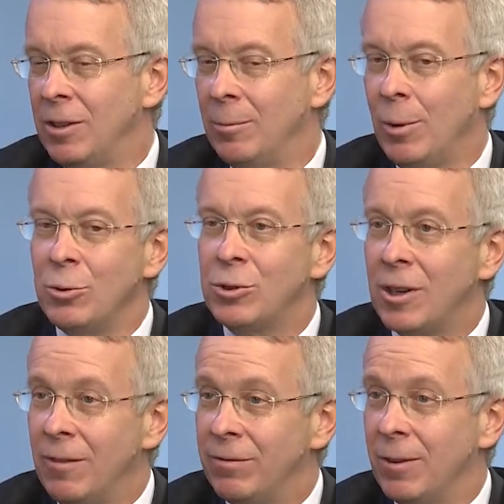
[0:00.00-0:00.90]
You know, most
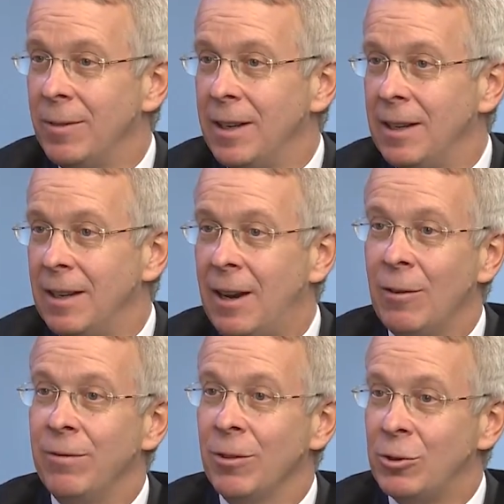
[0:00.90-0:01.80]
come from the
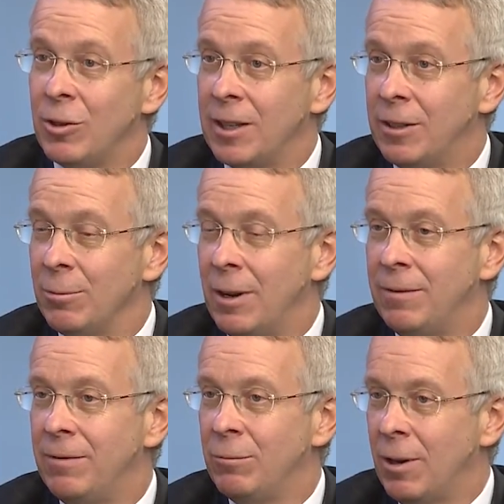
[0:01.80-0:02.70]
upflow tract of the
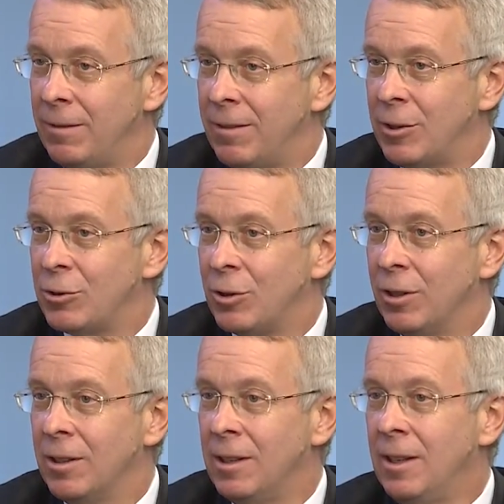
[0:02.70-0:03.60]
right
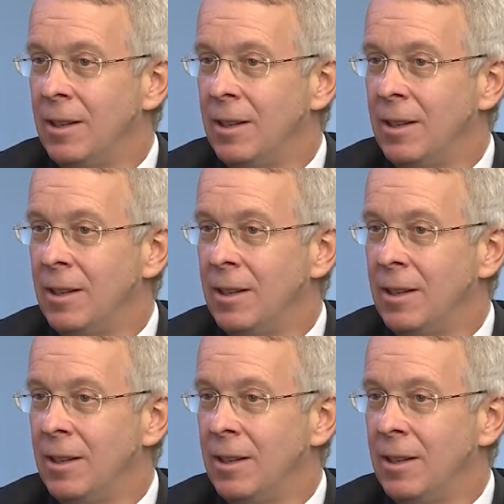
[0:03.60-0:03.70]
ventricle,